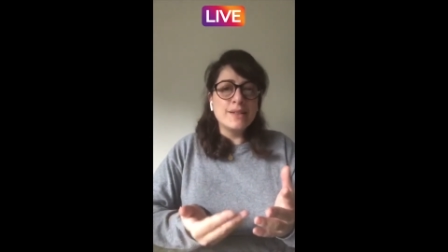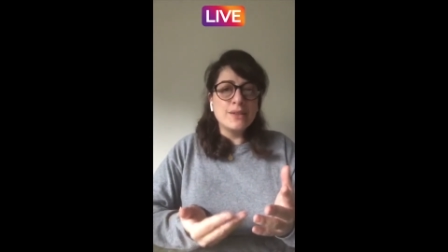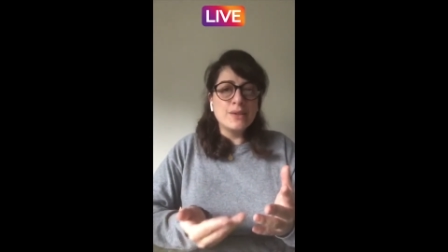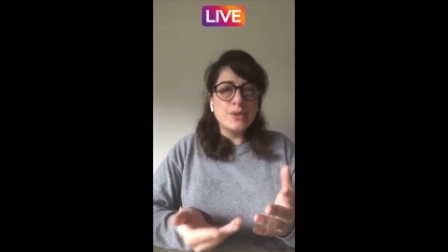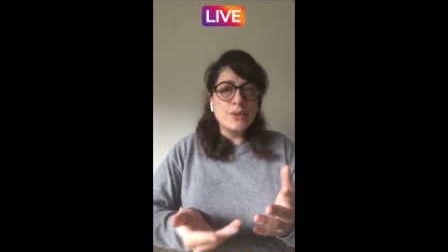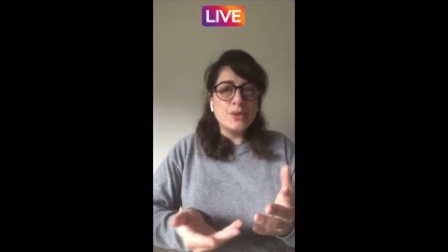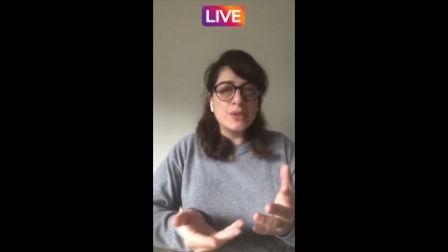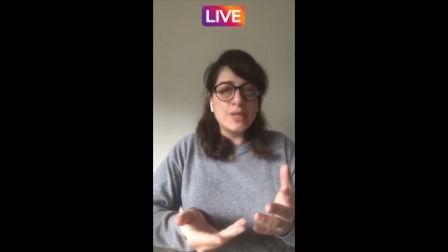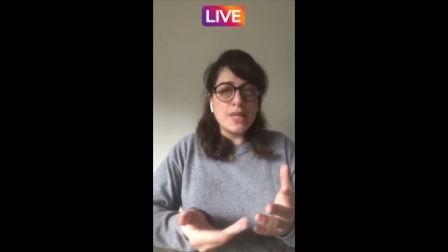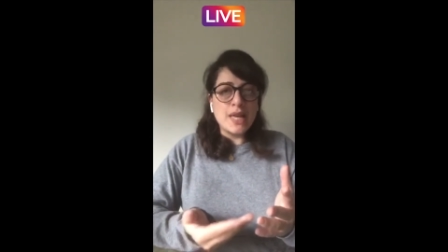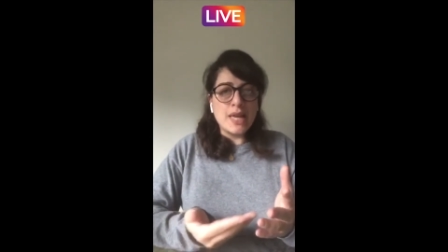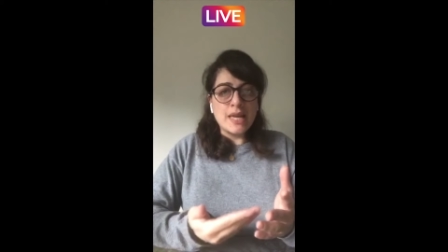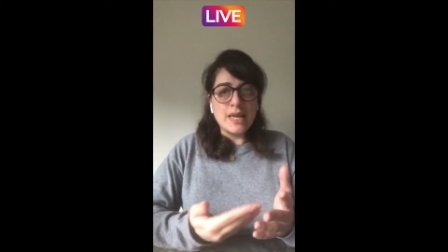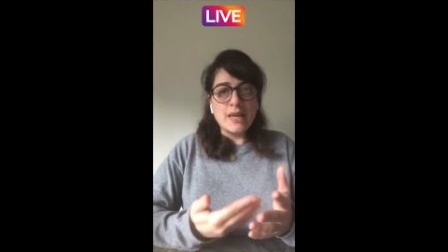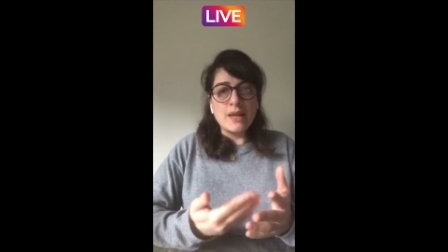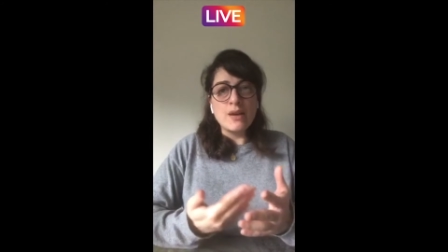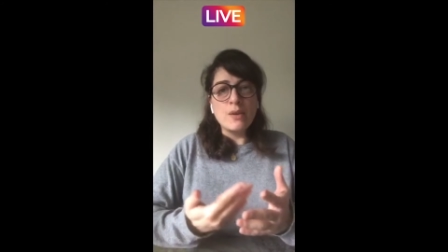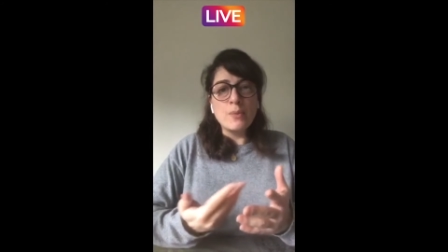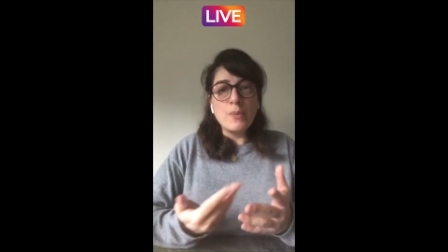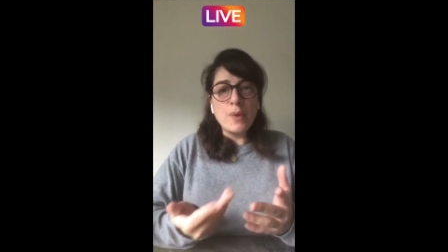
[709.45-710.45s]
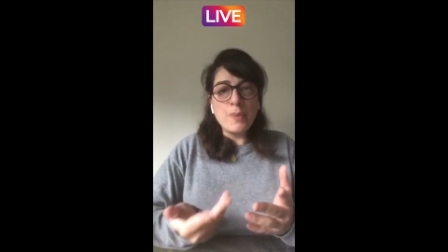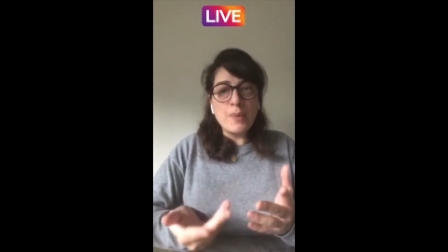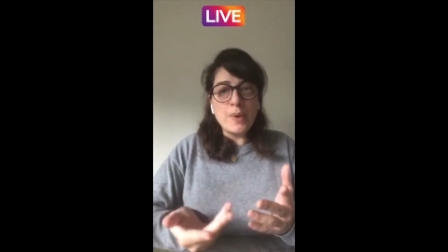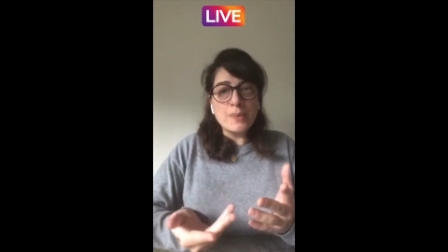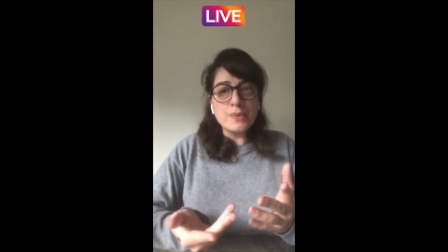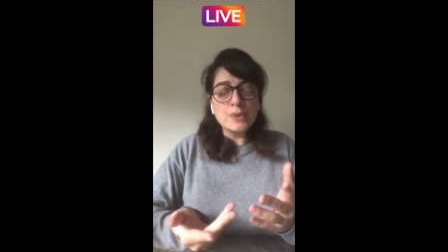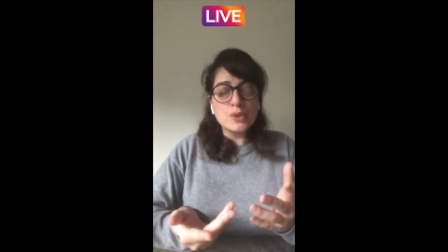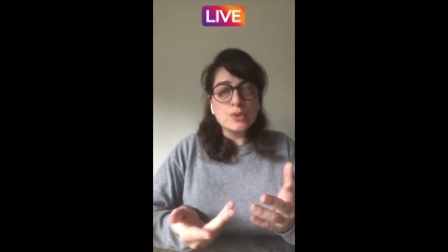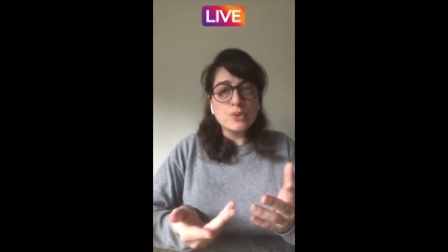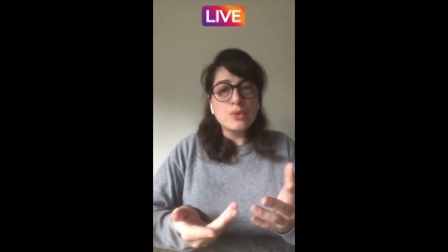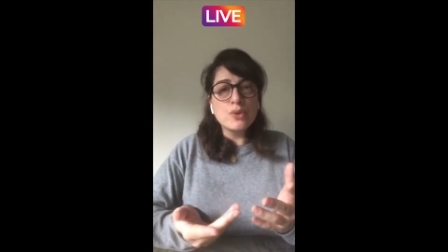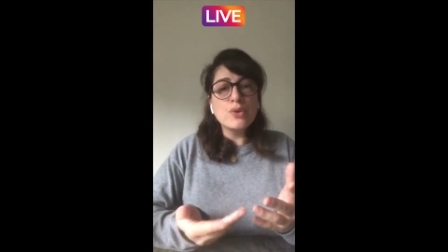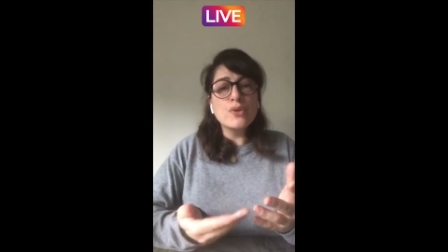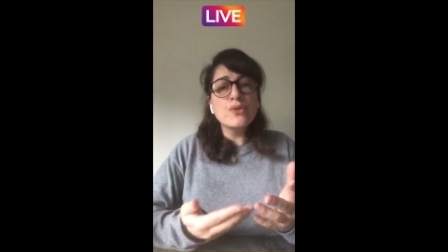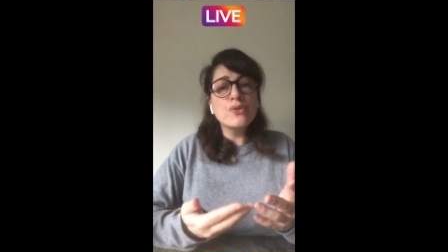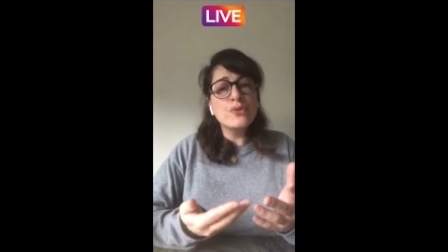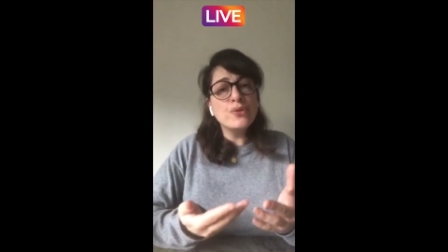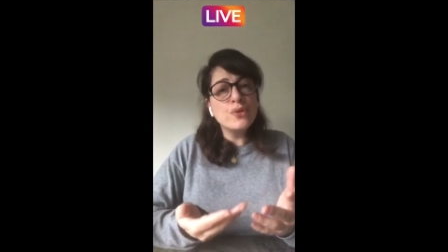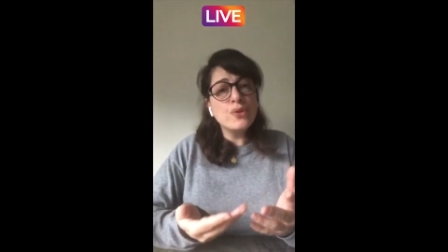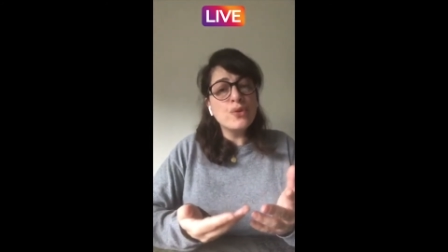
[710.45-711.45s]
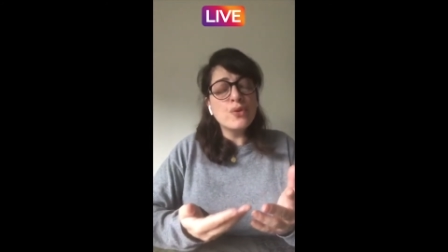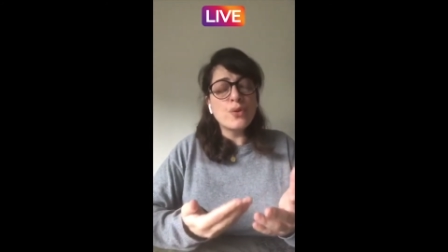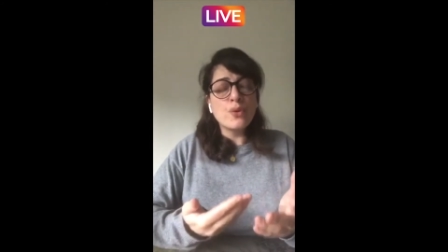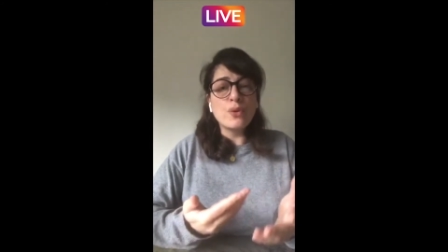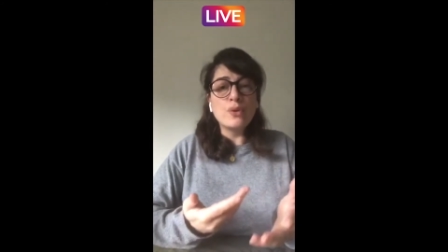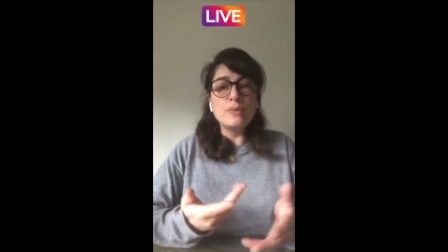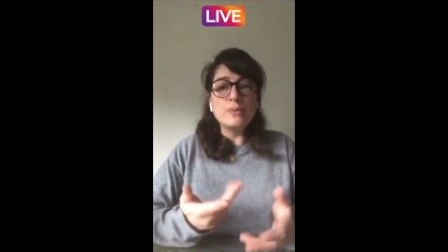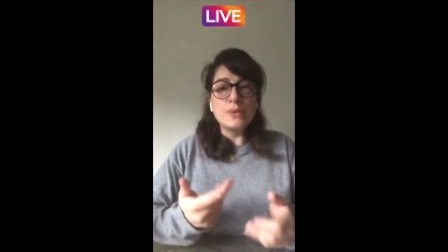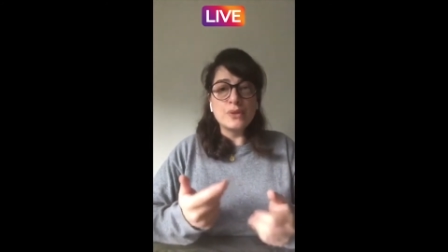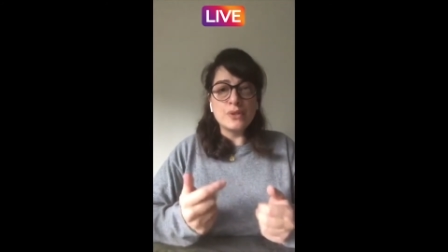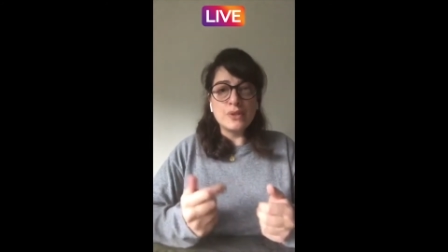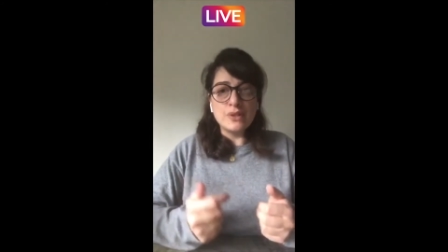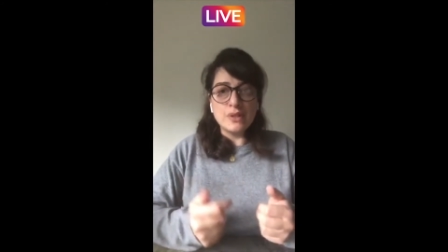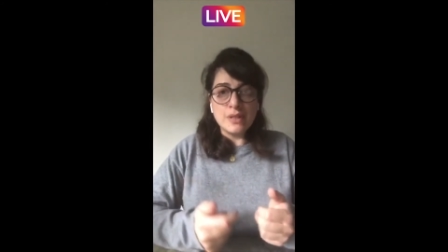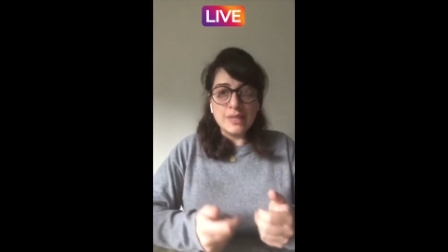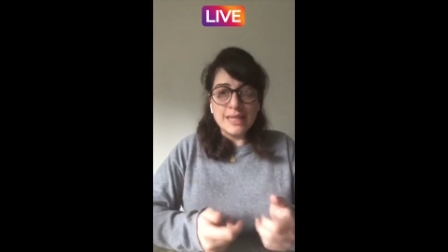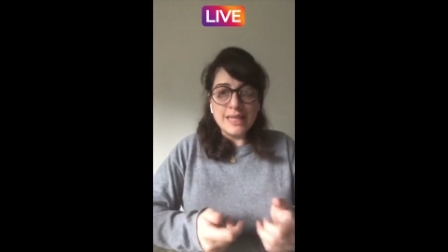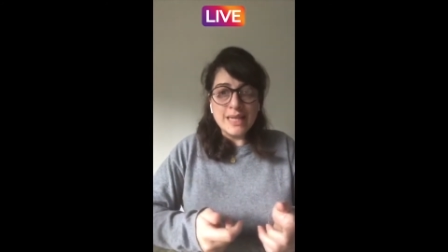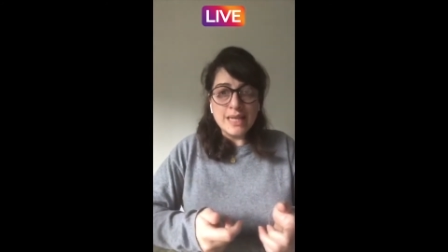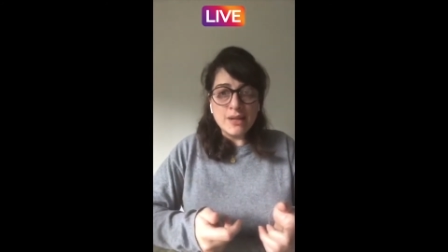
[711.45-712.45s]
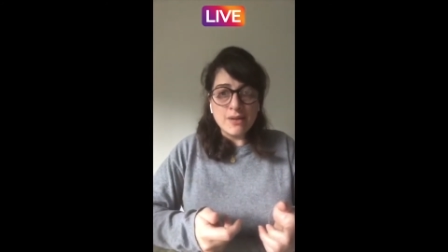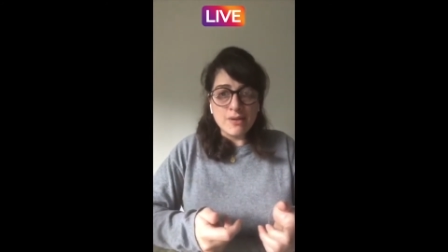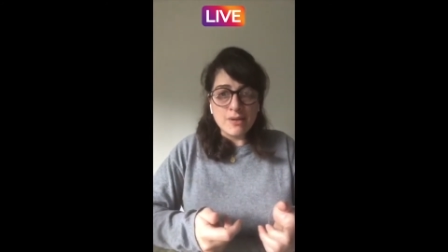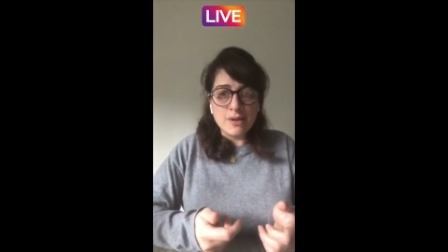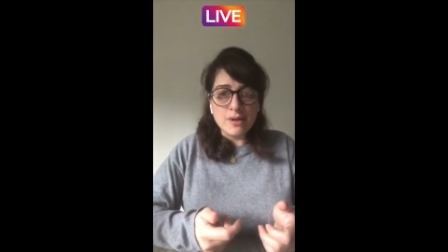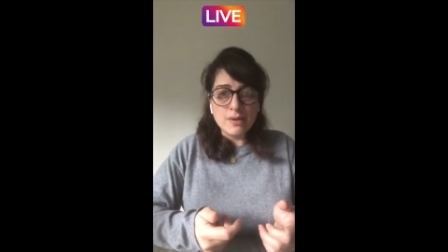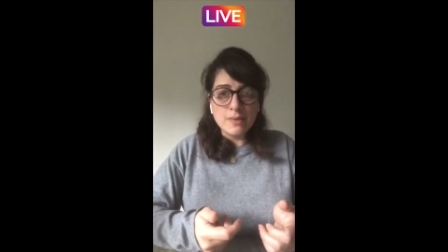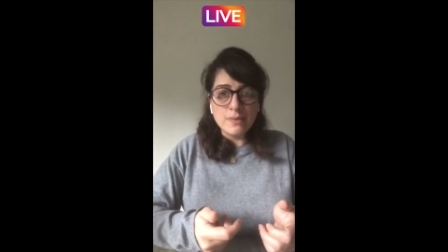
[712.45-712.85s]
to stay in a pop-up store for almost a year,